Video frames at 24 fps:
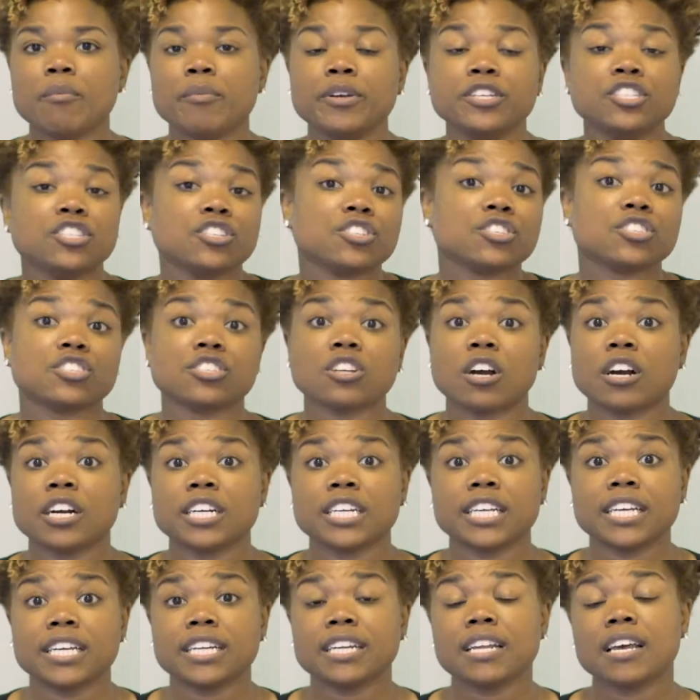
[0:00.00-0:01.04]
We just
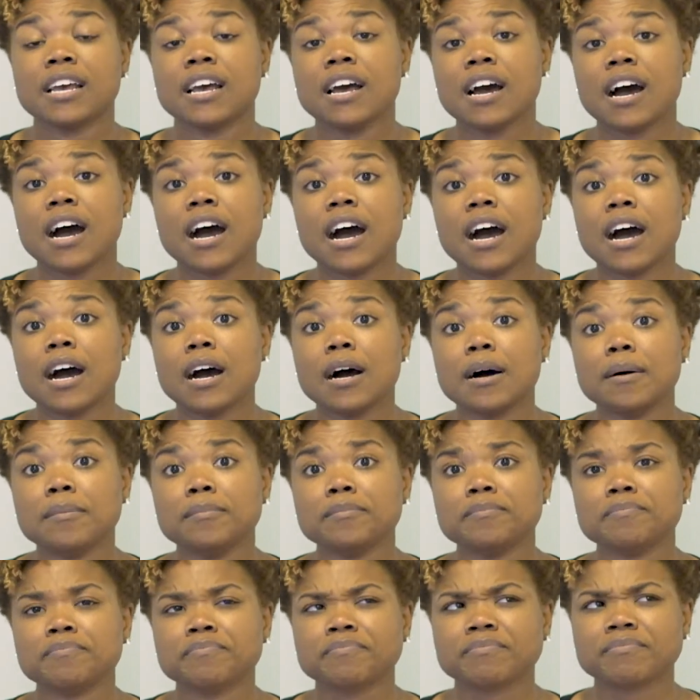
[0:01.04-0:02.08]
started,
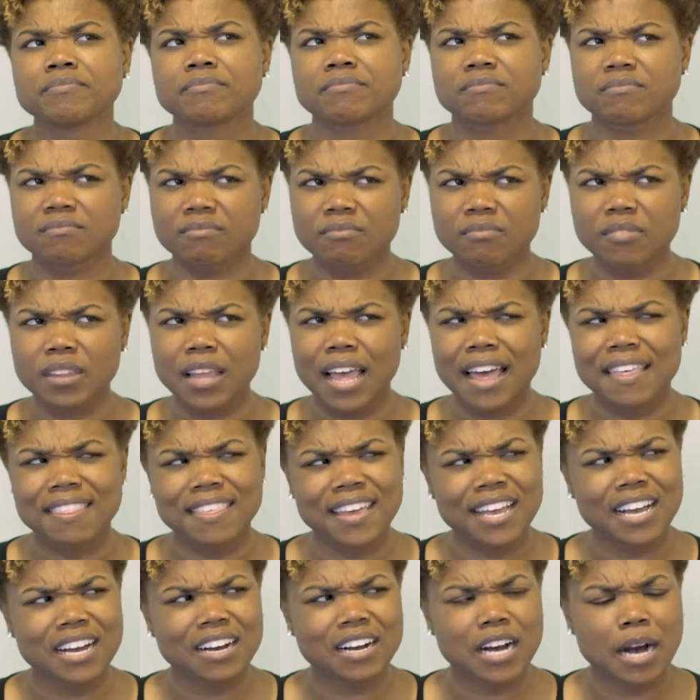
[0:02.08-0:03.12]
I
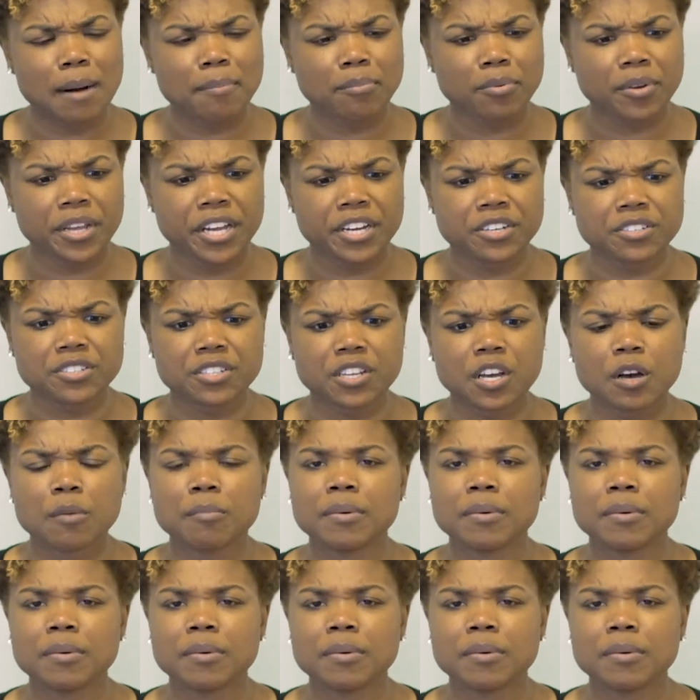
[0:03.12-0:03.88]
think a couple years ago,